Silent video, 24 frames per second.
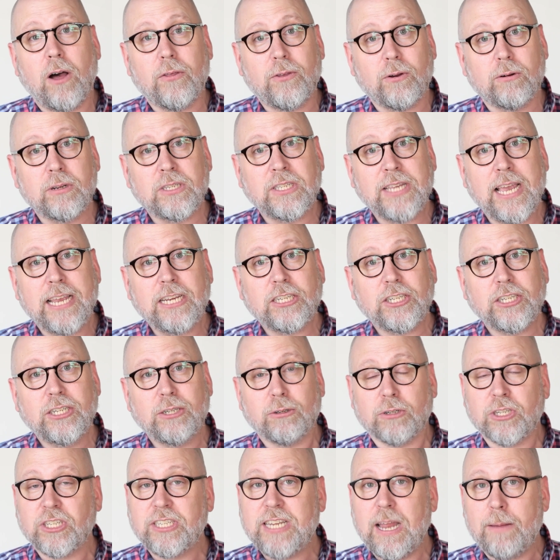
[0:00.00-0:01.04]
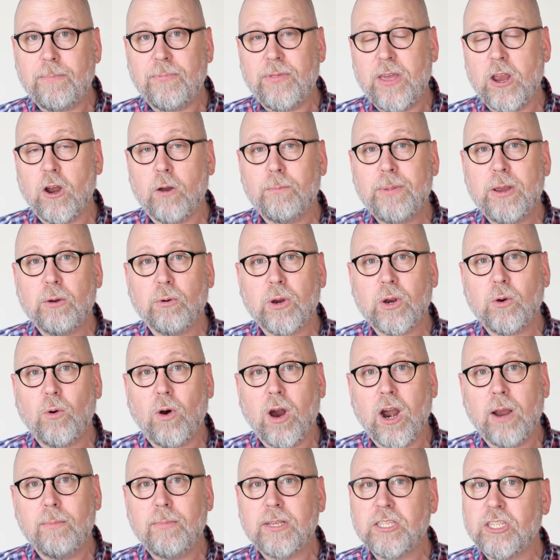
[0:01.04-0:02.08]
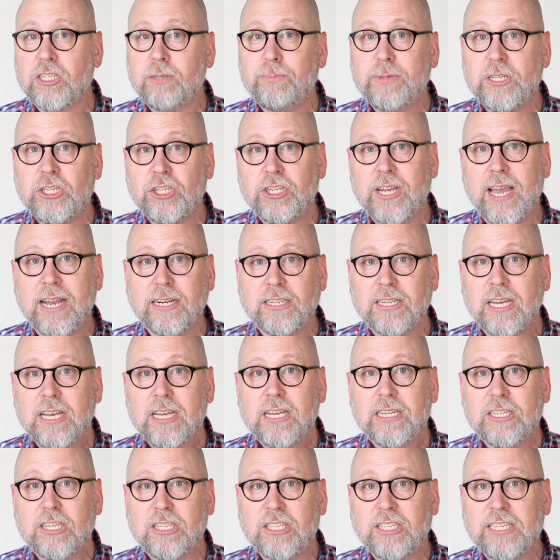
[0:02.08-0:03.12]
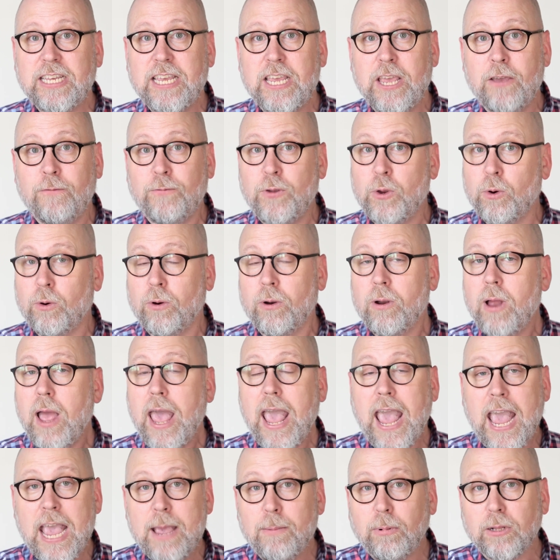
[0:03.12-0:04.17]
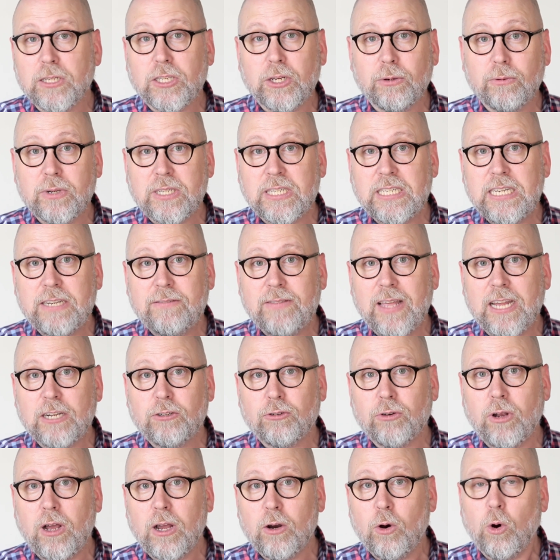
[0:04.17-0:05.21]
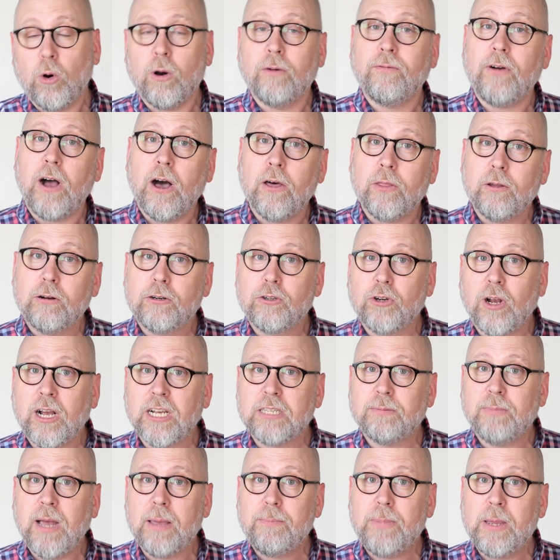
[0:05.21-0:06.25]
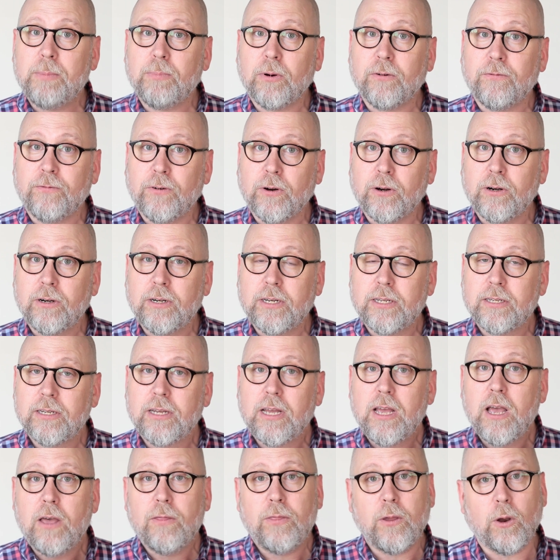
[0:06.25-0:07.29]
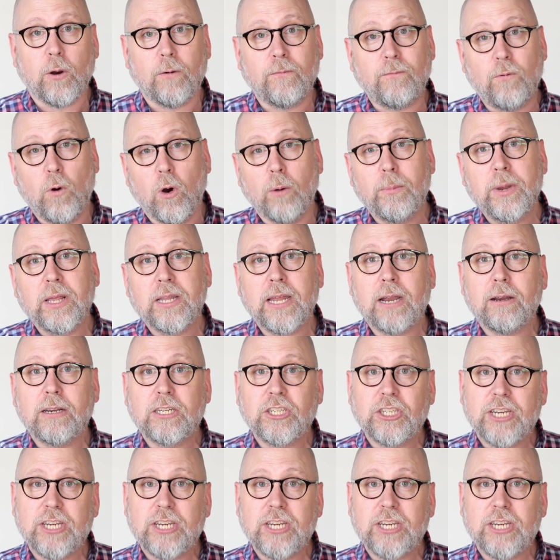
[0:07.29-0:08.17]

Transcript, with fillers: authorization or step therapy requirements to be checked to see if you're able to receive that drug or if other drugs might be preferred. There are formulary